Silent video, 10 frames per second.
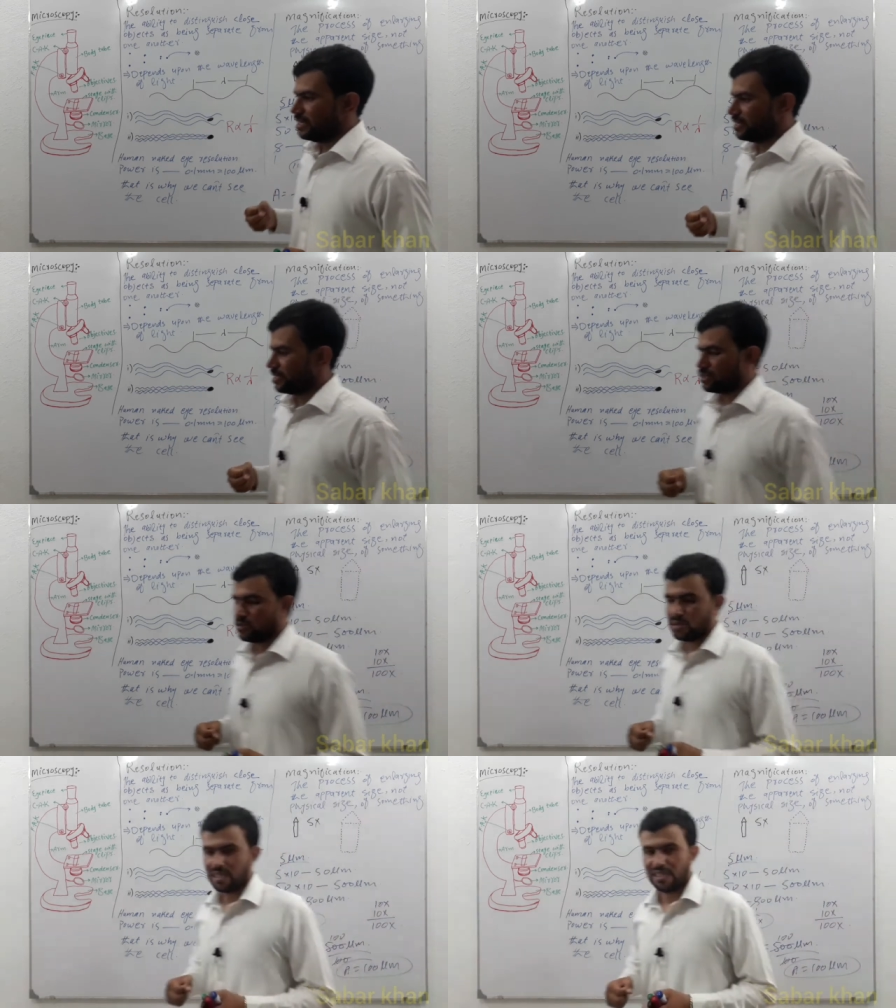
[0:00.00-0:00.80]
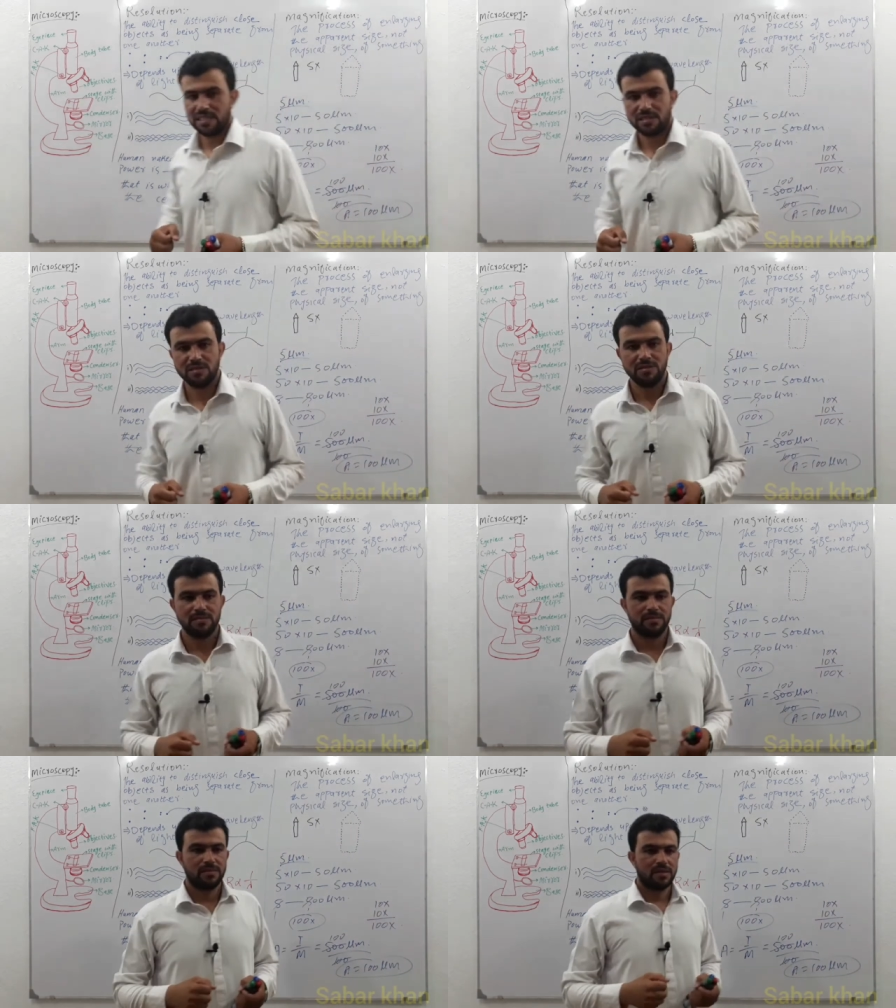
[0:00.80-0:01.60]
it is known as
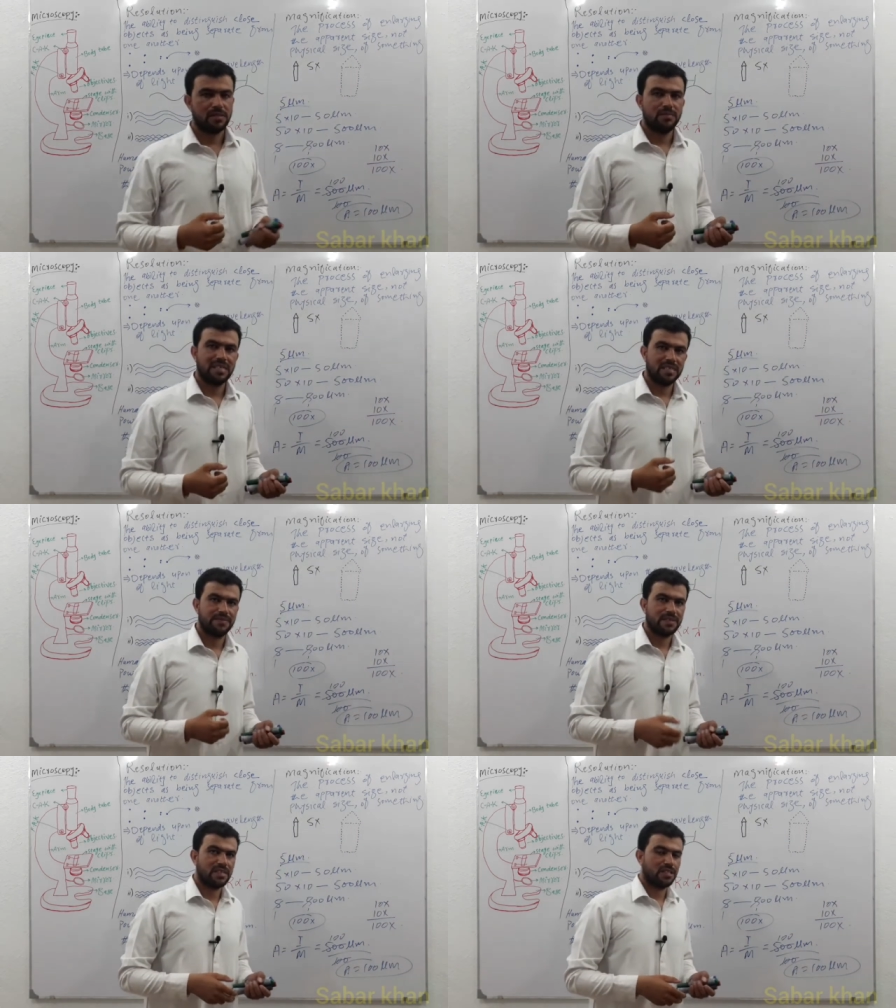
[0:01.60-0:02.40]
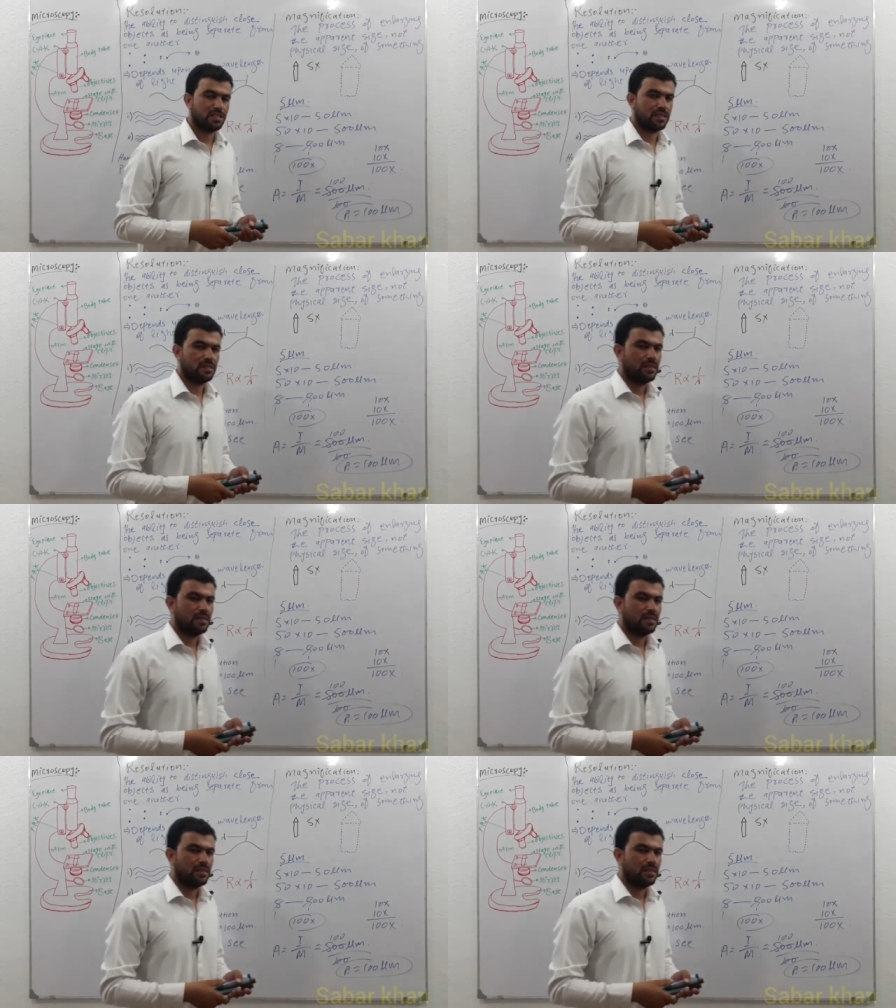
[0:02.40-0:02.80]
magnification